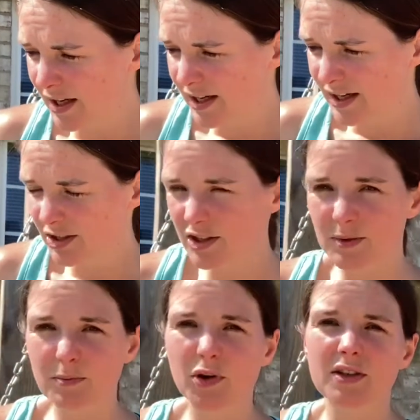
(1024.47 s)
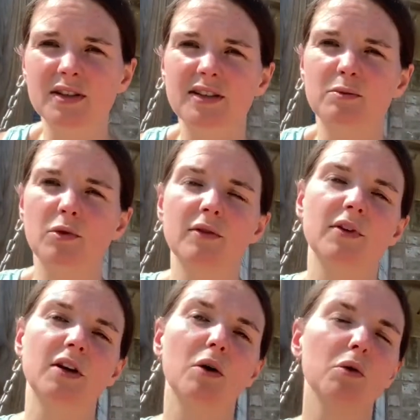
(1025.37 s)
It's just parsley's more of a
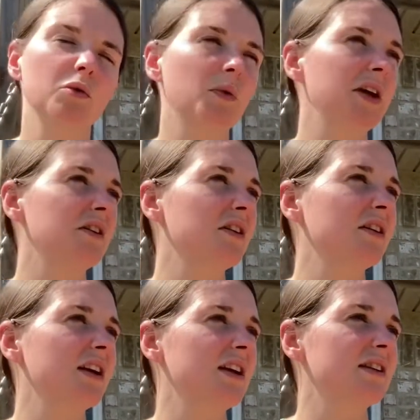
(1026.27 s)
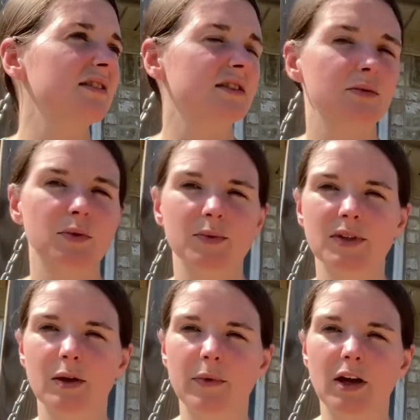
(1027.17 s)
cold weather, and since we was
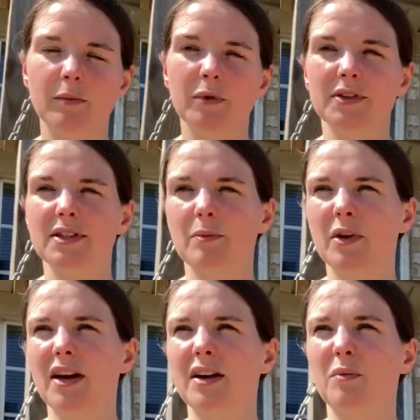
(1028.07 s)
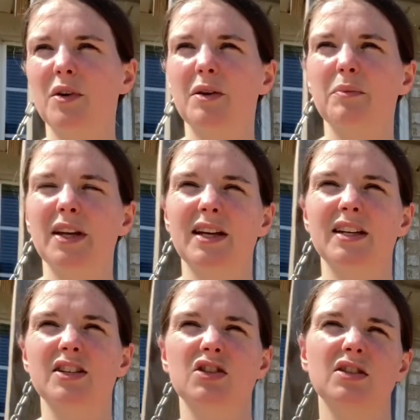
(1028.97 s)
coming up on summer, I didn't want to plant
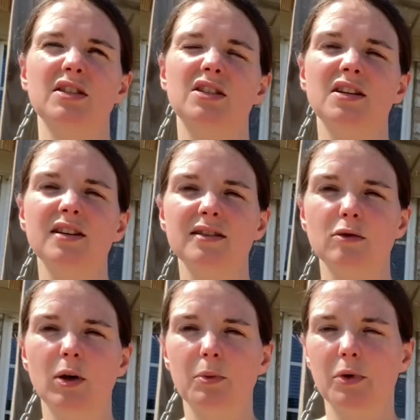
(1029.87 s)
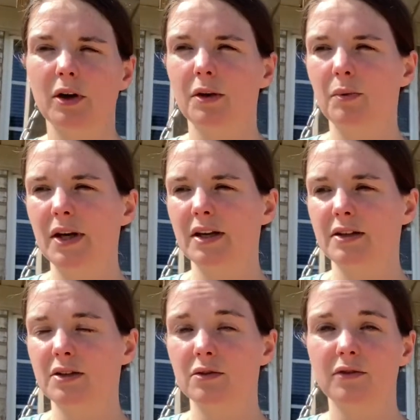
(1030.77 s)
it just yet, so I'll probably wait
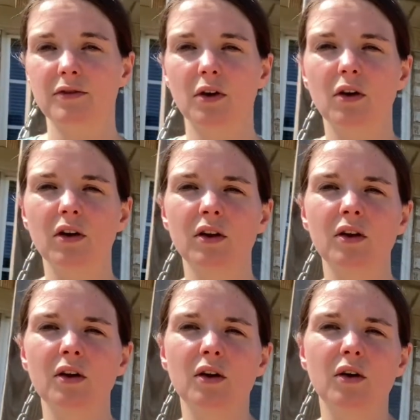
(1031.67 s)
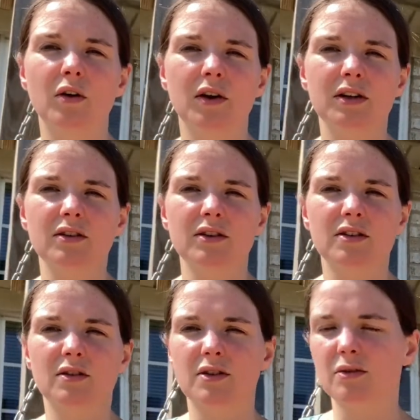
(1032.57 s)
until the fall or until it
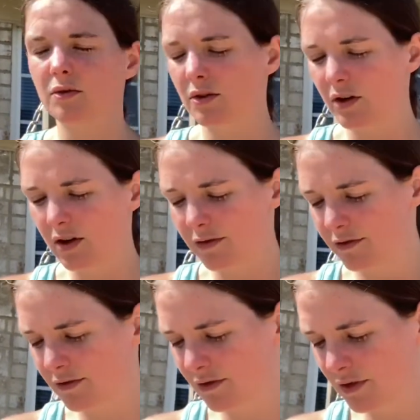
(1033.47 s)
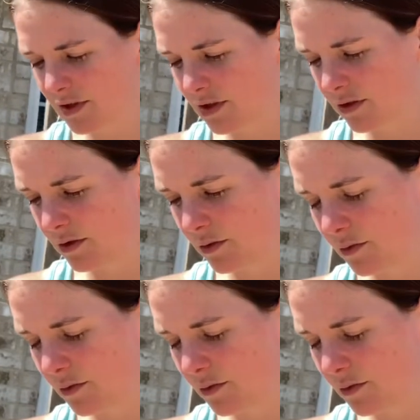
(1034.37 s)
starts cooling off to